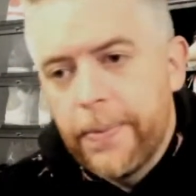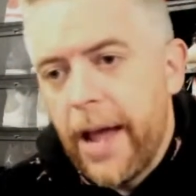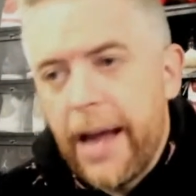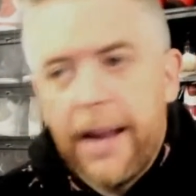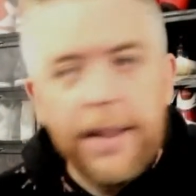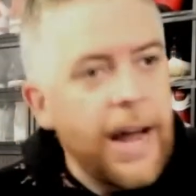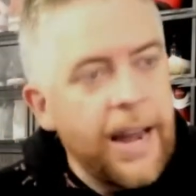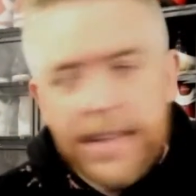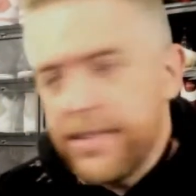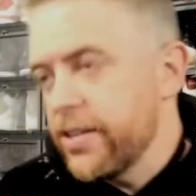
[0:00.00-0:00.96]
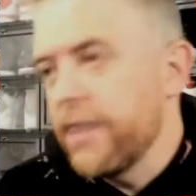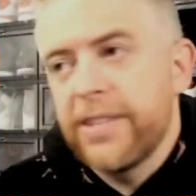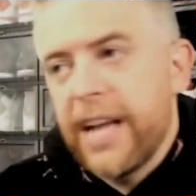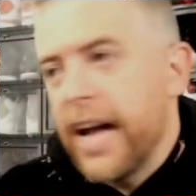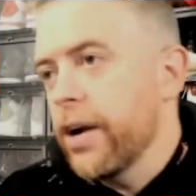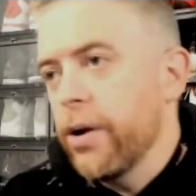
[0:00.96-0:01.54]
And a lot of that stuff's
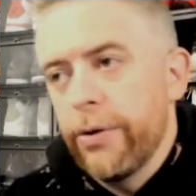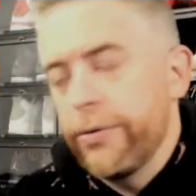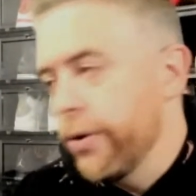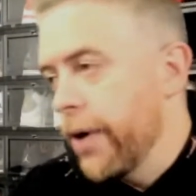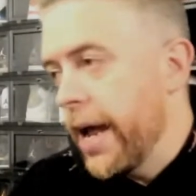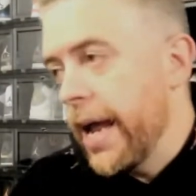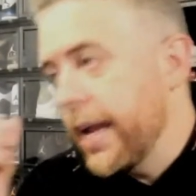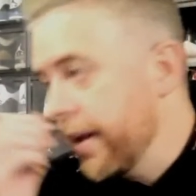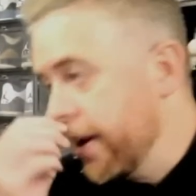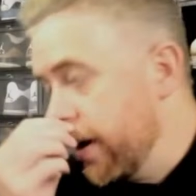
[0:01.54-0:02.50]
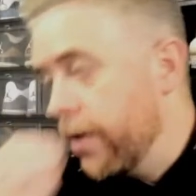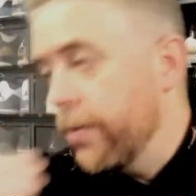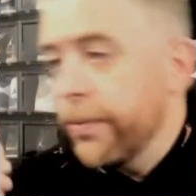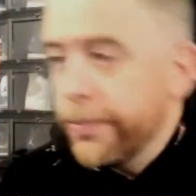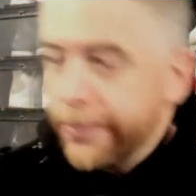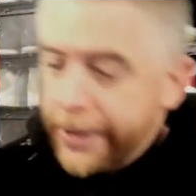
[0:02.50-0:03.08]
got to go through, hey,
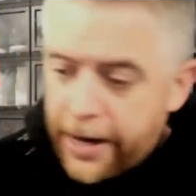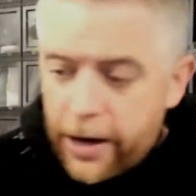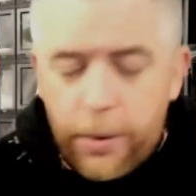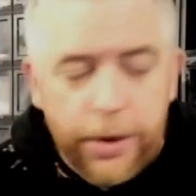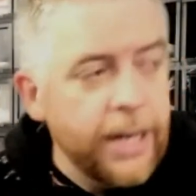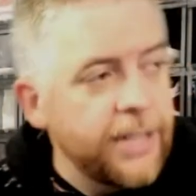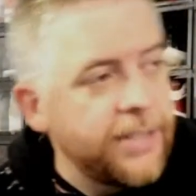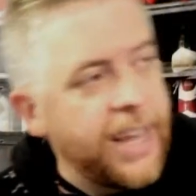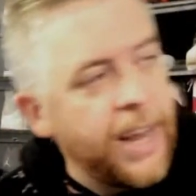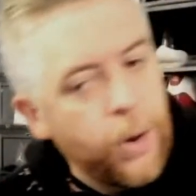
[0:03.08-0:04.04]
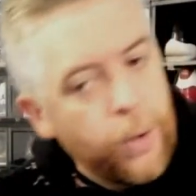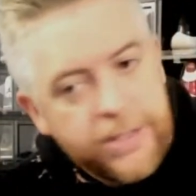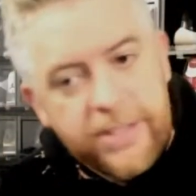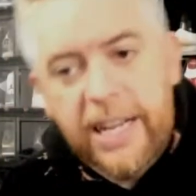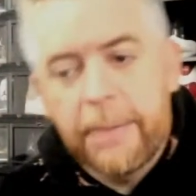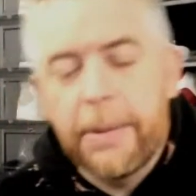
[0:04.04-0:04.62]
we got to know what you're going to say or what's
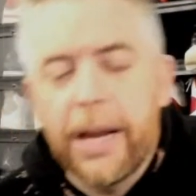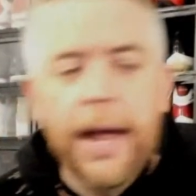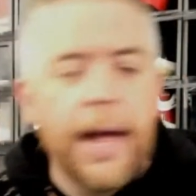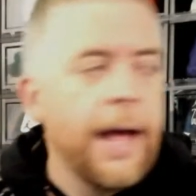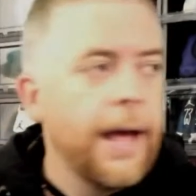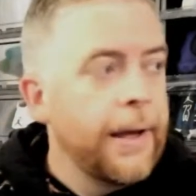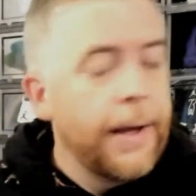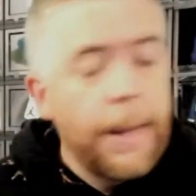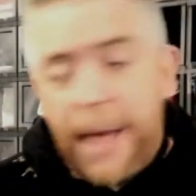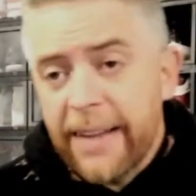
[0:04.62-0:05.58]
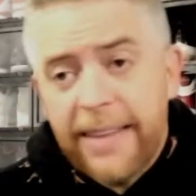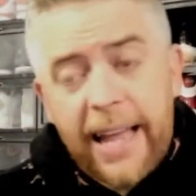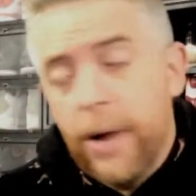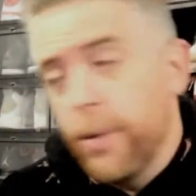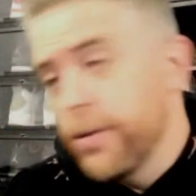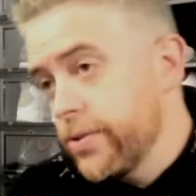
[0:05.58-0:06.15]
the segment going to... And back
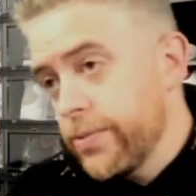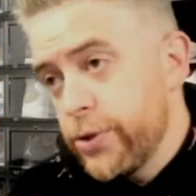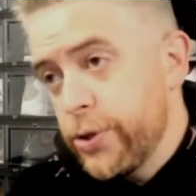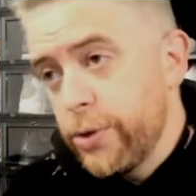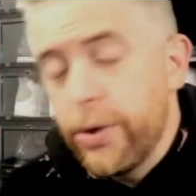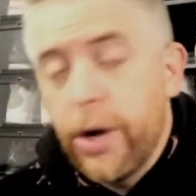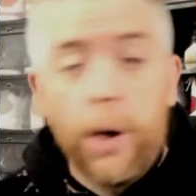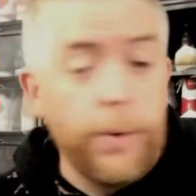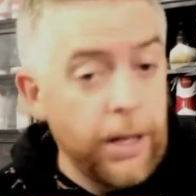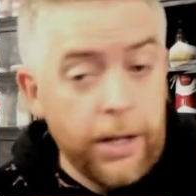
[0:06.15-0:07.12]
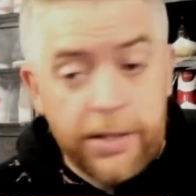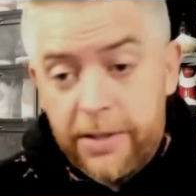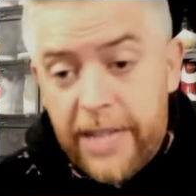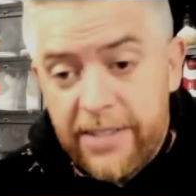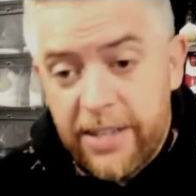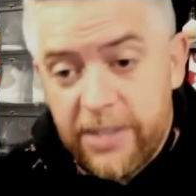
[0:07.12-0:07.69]
then it was shoot and go. Now listen,
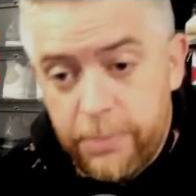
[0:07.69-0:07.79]
they said some